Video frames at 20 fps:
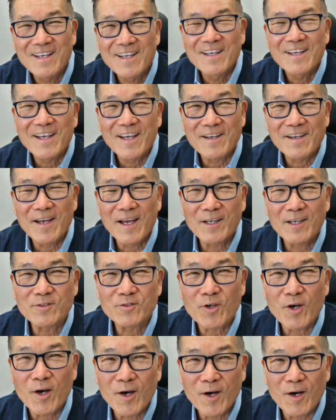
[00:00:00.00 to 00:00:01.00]
And as
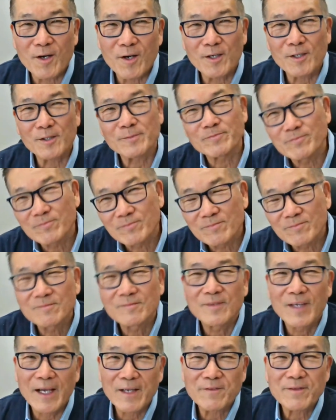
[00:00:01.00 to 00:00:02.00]
our
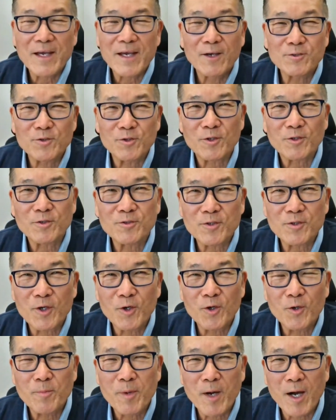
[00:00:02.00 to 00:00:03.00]
8,000 or
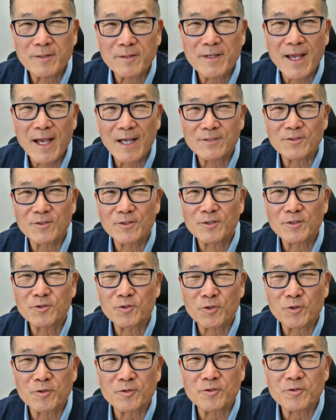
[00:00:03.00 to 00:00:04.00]
so podcast
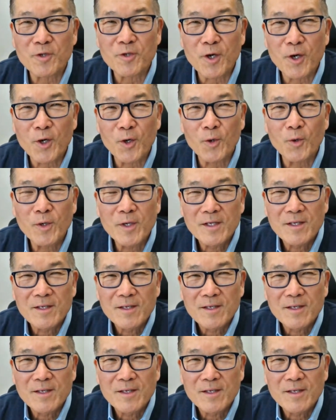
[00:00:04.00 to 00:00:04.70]
listeners know,